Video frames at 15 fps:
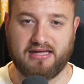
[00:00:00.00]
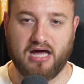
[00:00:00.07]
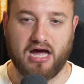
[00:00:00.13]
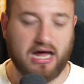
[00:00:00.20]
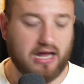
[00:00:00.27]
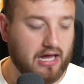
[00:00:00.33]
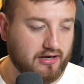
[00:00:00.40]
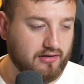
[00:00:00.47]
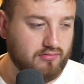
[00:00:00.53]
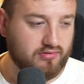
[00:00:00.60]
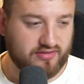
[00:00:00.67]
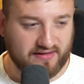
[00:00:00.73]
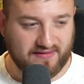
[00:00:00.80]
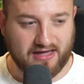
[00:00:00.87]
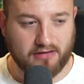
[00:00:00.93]
I don't
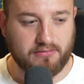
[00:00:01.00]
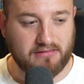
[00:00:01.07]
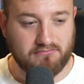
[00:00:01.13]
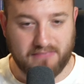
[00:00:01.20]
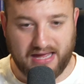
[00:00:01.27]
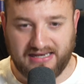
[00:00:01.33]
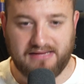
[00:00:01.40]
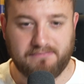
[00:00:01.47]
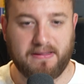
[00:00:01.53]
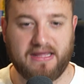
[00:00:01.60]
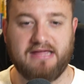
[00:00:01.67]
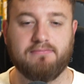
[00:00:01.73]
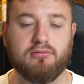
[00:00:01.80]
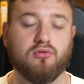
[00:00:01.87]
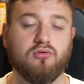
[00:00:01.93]
think there'll be many
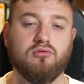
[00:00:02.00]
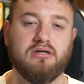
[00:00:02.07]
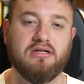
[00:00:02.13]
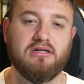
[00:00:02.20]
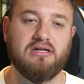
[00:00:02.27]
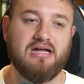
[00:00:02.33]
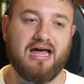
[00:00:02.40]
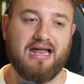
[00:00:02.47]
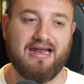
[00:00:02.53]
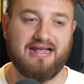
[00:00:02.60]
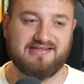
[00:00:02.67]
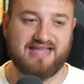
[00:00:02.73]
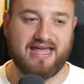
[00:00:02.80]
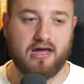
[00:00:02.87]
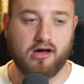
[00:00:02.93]
people, unless
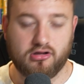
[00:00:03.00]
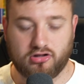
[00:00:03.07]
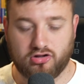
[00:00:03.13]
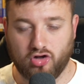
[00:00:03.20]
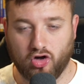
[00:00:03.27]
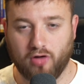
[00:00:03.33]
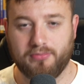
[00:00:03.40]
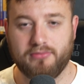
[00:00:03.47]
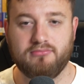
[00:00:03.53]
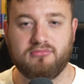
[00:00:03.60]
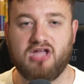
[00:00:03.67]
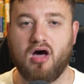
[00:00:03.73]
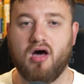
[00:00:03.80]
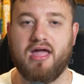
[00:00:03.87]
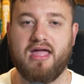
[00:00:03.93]
they are Cobham
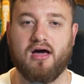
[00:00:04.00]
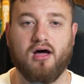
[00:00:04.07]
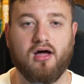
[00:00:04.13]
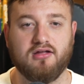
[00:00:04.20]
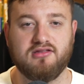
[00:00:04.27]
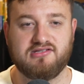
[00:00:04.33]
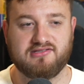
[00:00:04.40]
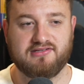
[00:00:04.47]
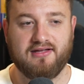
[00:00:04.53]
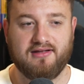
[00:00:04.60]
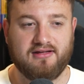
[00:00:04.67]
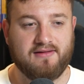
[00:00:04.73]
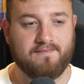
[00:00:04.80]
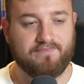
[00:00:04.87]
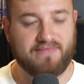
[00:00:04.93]
diehards,
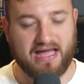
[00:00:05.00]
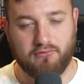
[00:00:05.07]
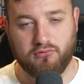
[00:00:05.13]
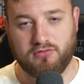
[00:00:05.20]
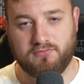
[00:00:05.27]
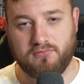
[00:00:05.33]
that would